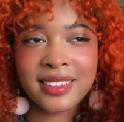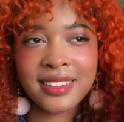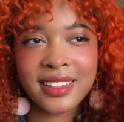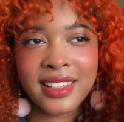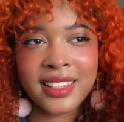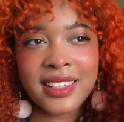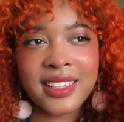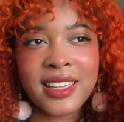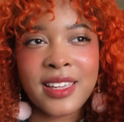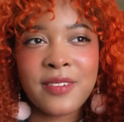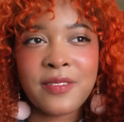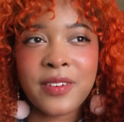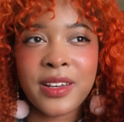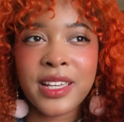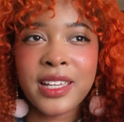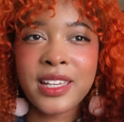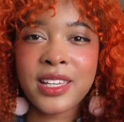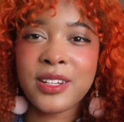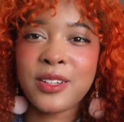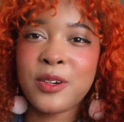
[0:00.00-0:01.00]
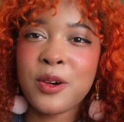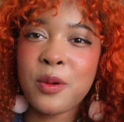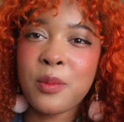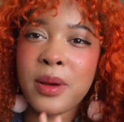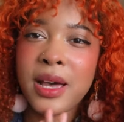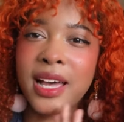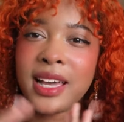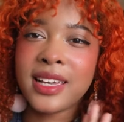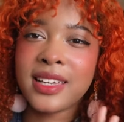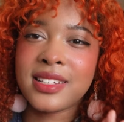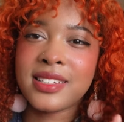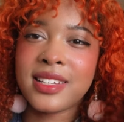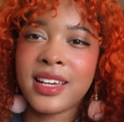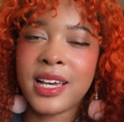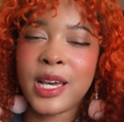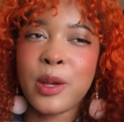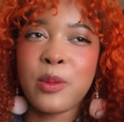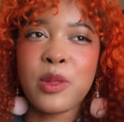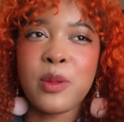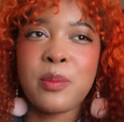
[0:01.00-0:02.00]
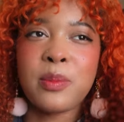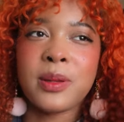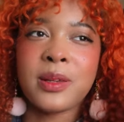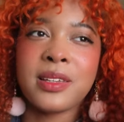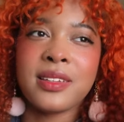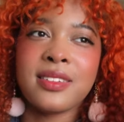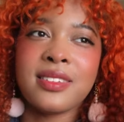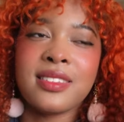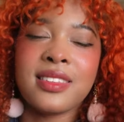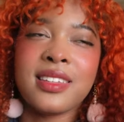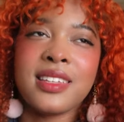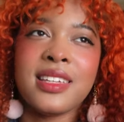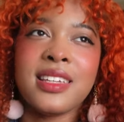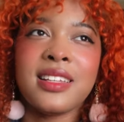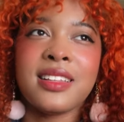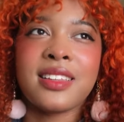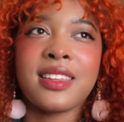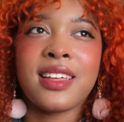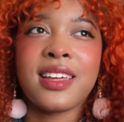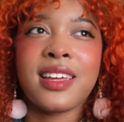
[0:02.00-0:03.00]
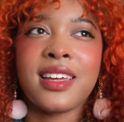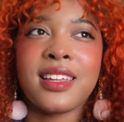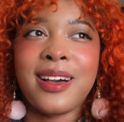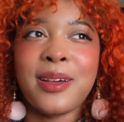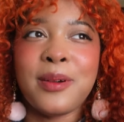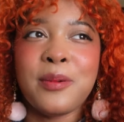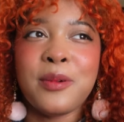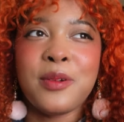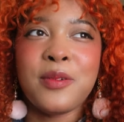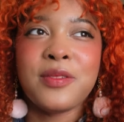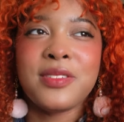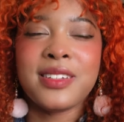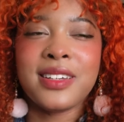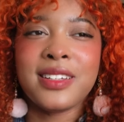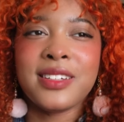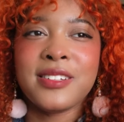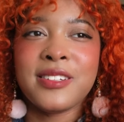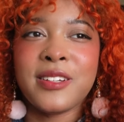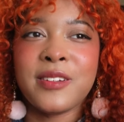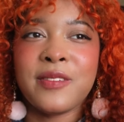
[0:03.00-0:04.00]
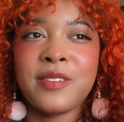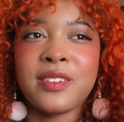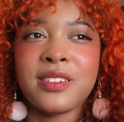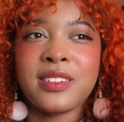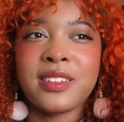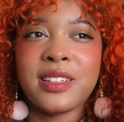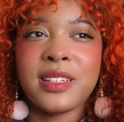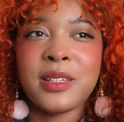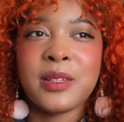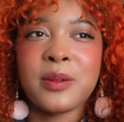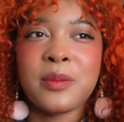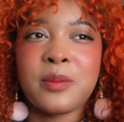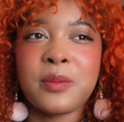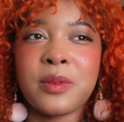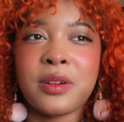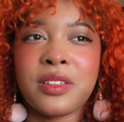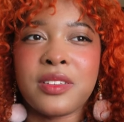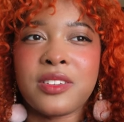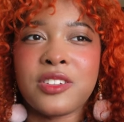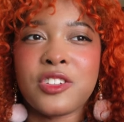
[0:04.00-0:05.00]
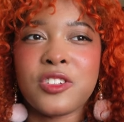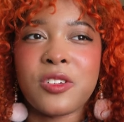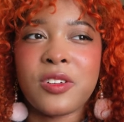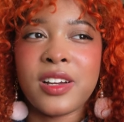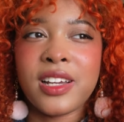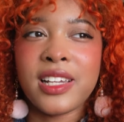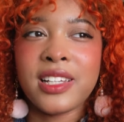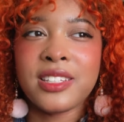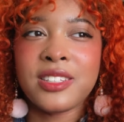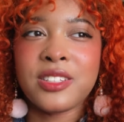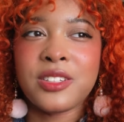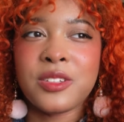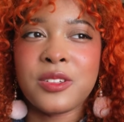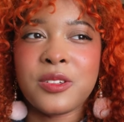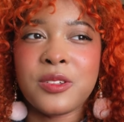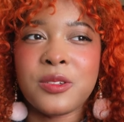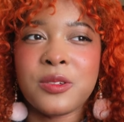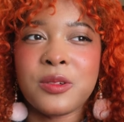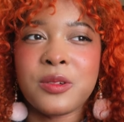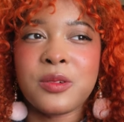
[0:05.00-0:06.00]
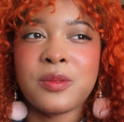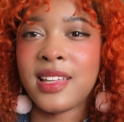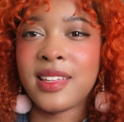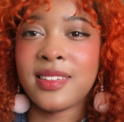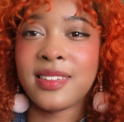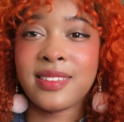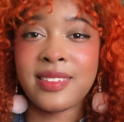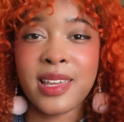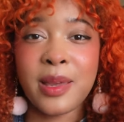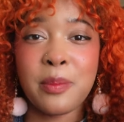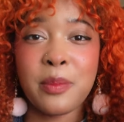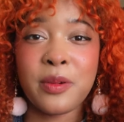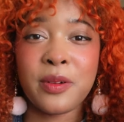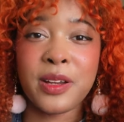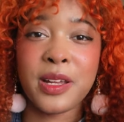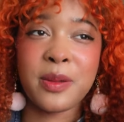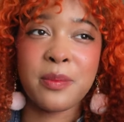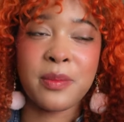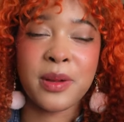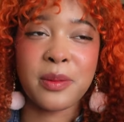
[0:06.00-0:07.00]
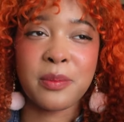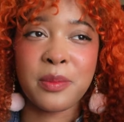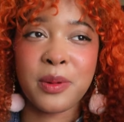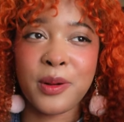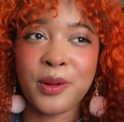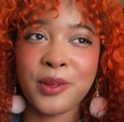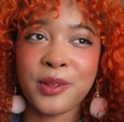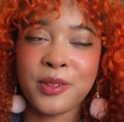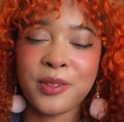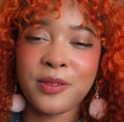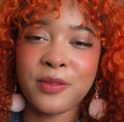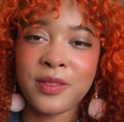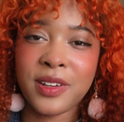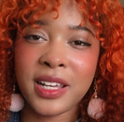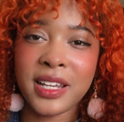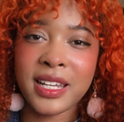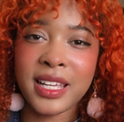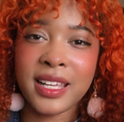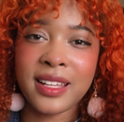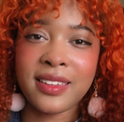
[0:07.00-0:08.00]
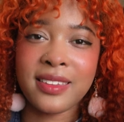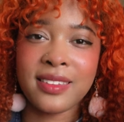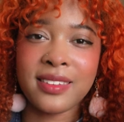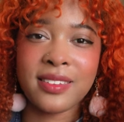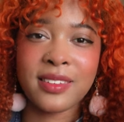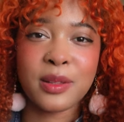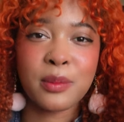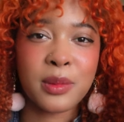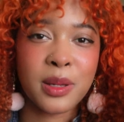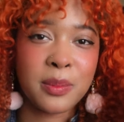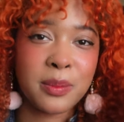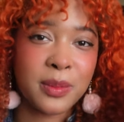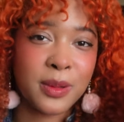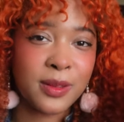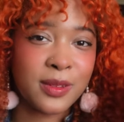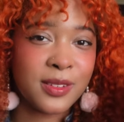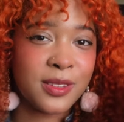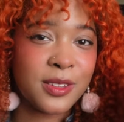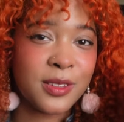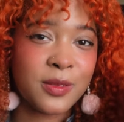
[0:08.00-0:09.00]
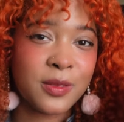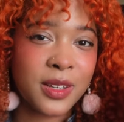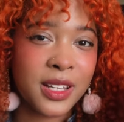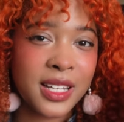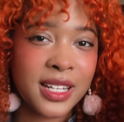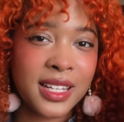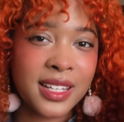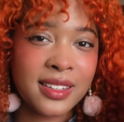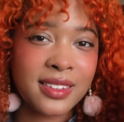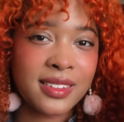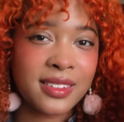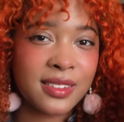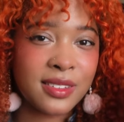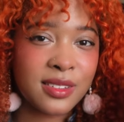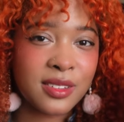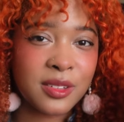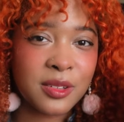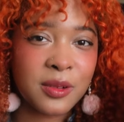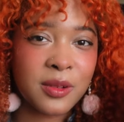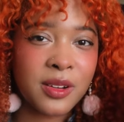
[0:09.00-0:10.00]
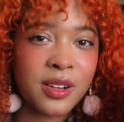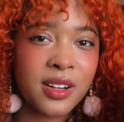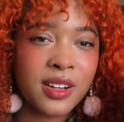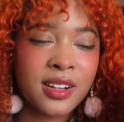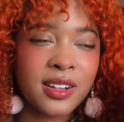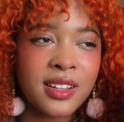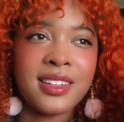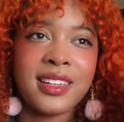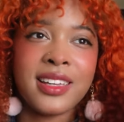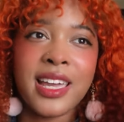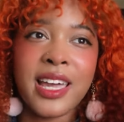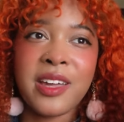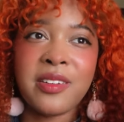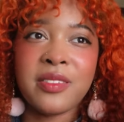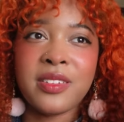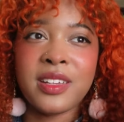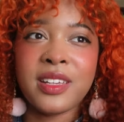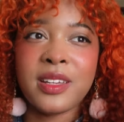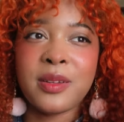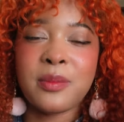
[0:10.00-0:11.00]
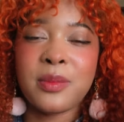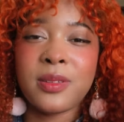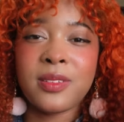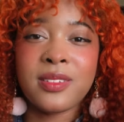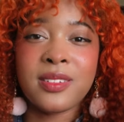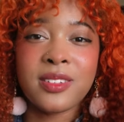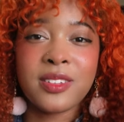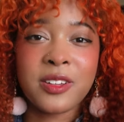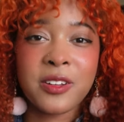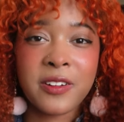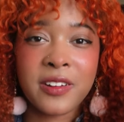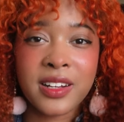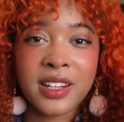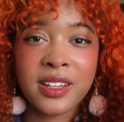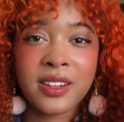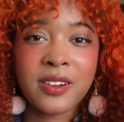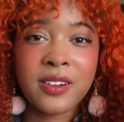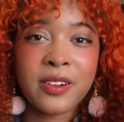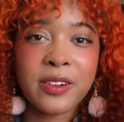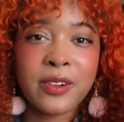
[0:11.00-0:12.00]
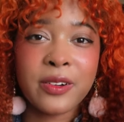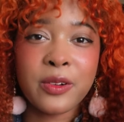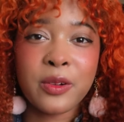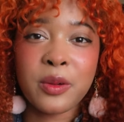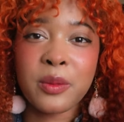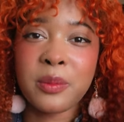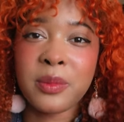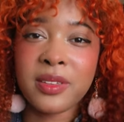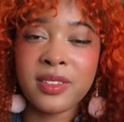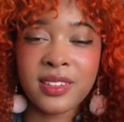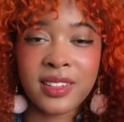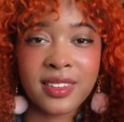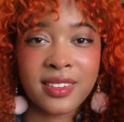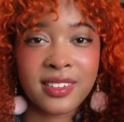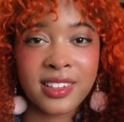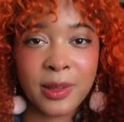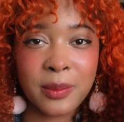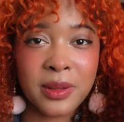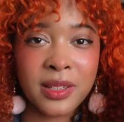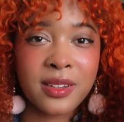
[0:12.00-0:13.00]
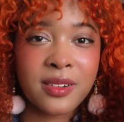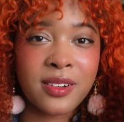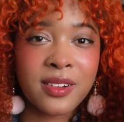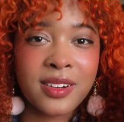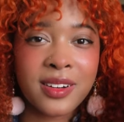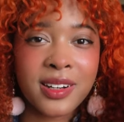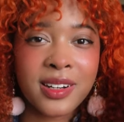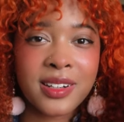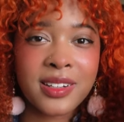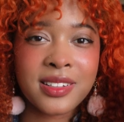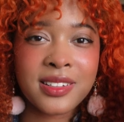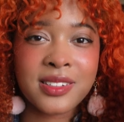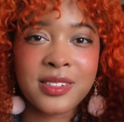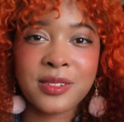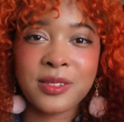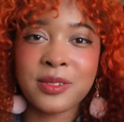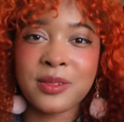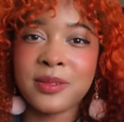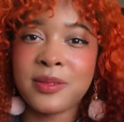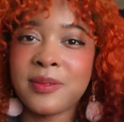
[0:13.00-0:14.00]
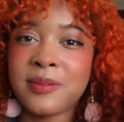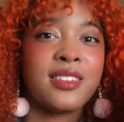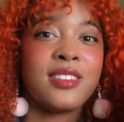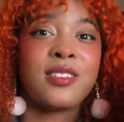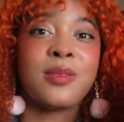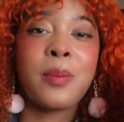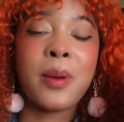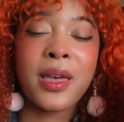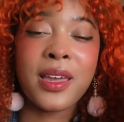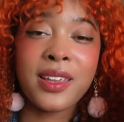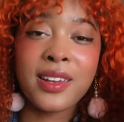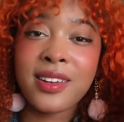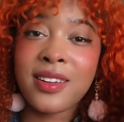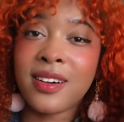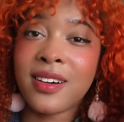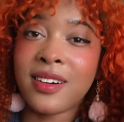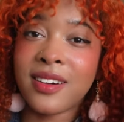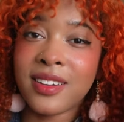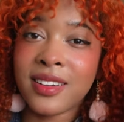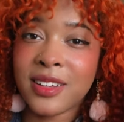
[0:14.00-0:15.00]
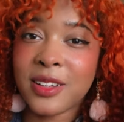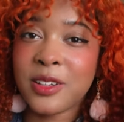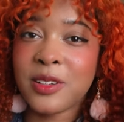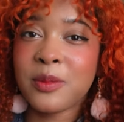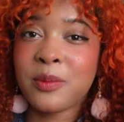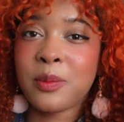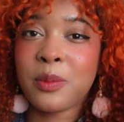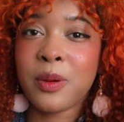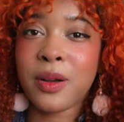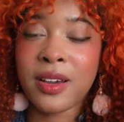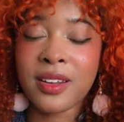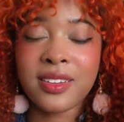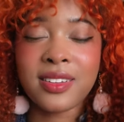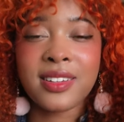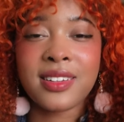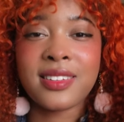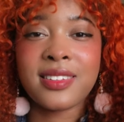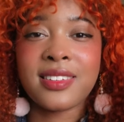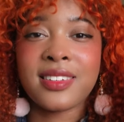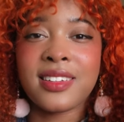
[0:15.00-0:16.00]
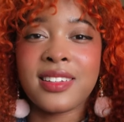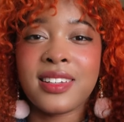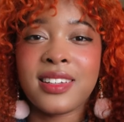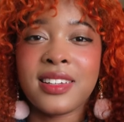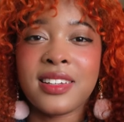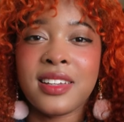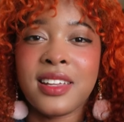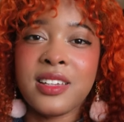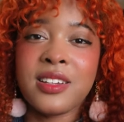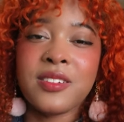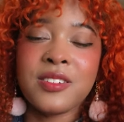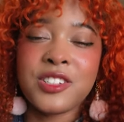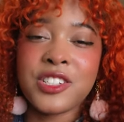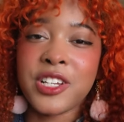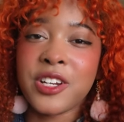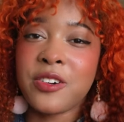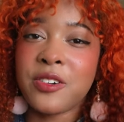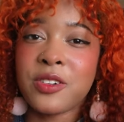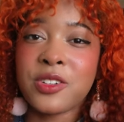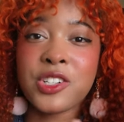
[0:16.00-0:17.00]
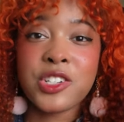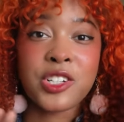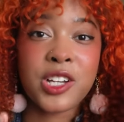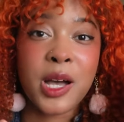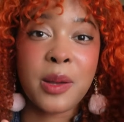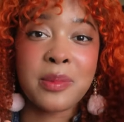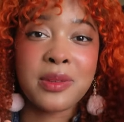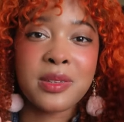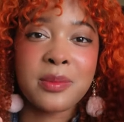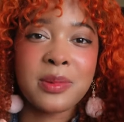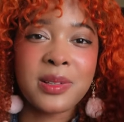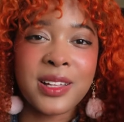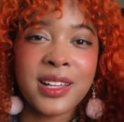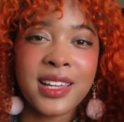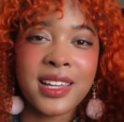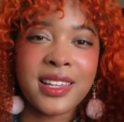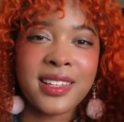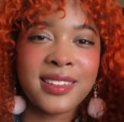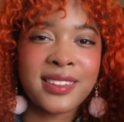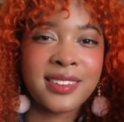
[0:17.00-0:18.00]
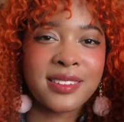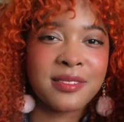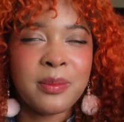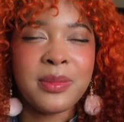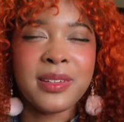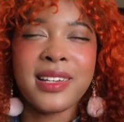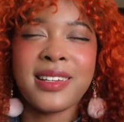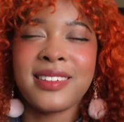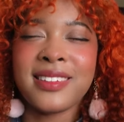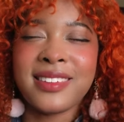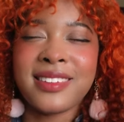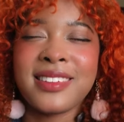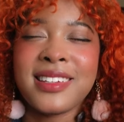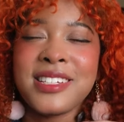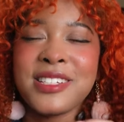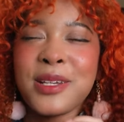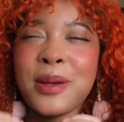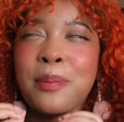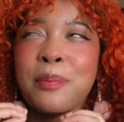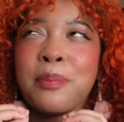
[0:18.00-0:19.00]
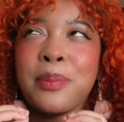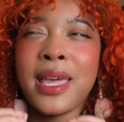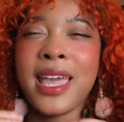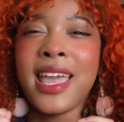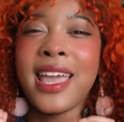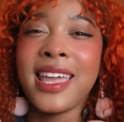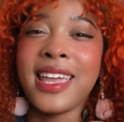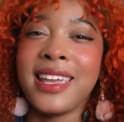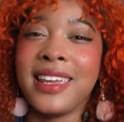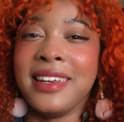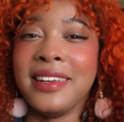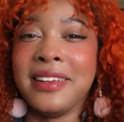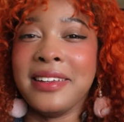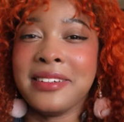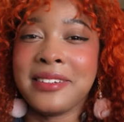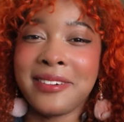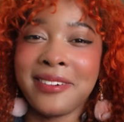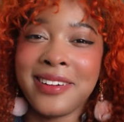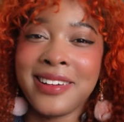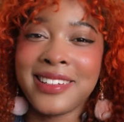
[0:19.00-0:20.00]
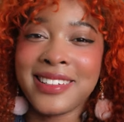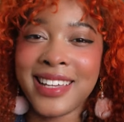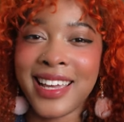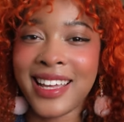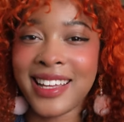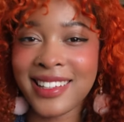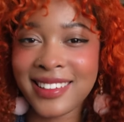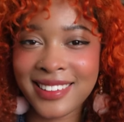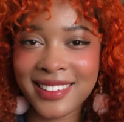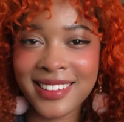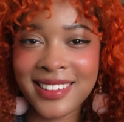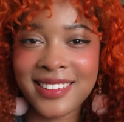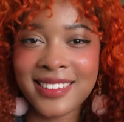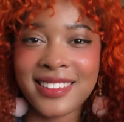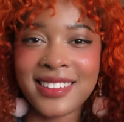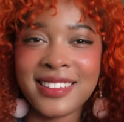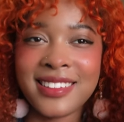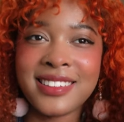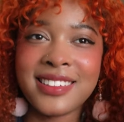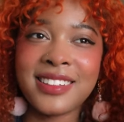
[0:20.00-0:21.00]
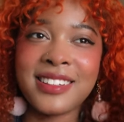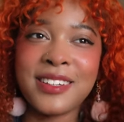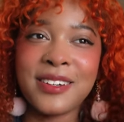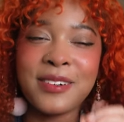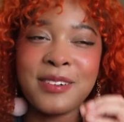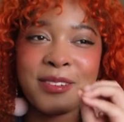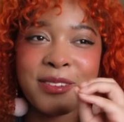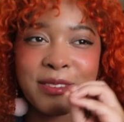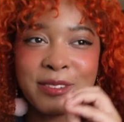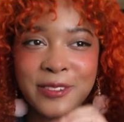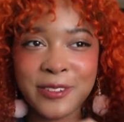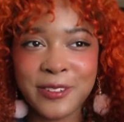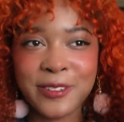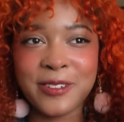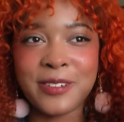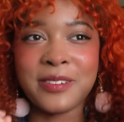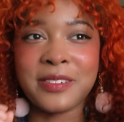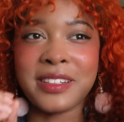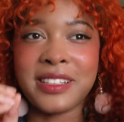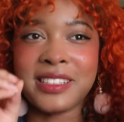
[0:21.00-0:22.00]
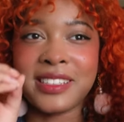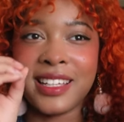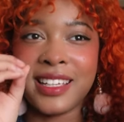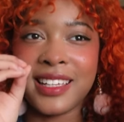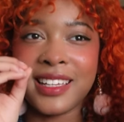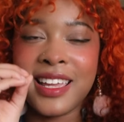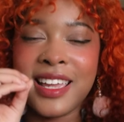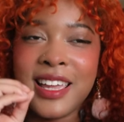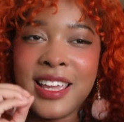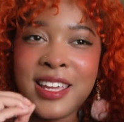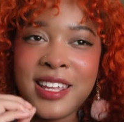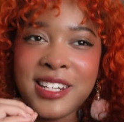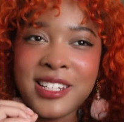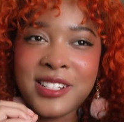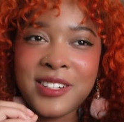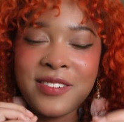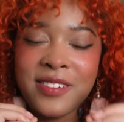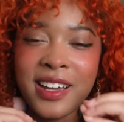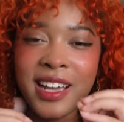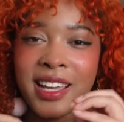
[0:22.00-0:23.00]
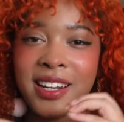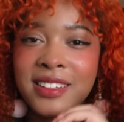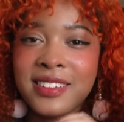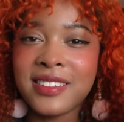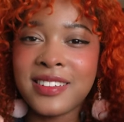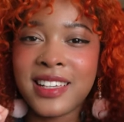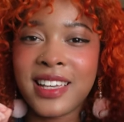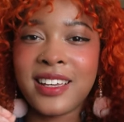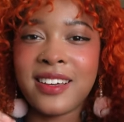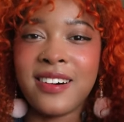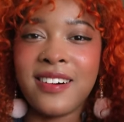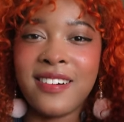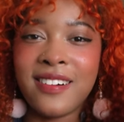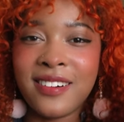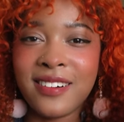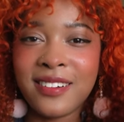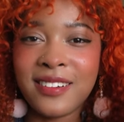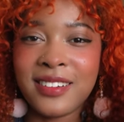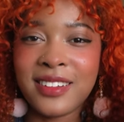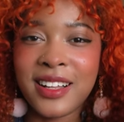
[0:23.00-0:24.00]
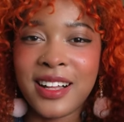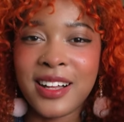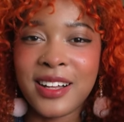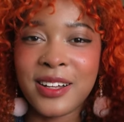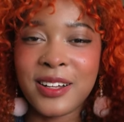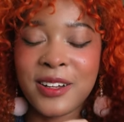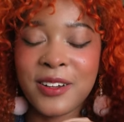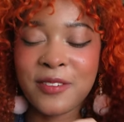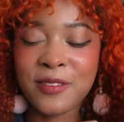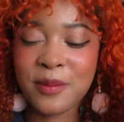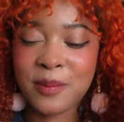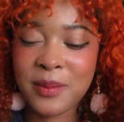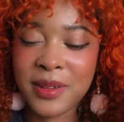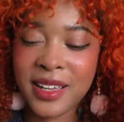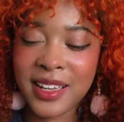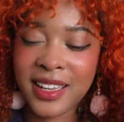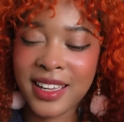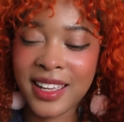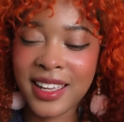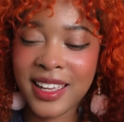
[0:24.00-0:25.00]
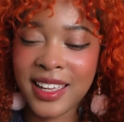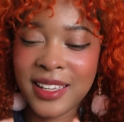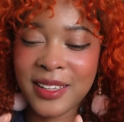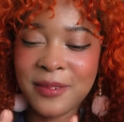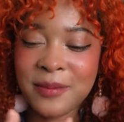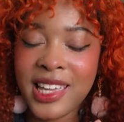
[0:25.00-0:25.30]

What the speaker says: like, if I could go back in time, the biggest thing that I would have done differently was try to separate my personal finances and my business finances sooner. Like having a business credit card or a business debit card to spend on products and, you know, general shop supplies. Because it's such a pain during tax season to go through and like try to look at all of my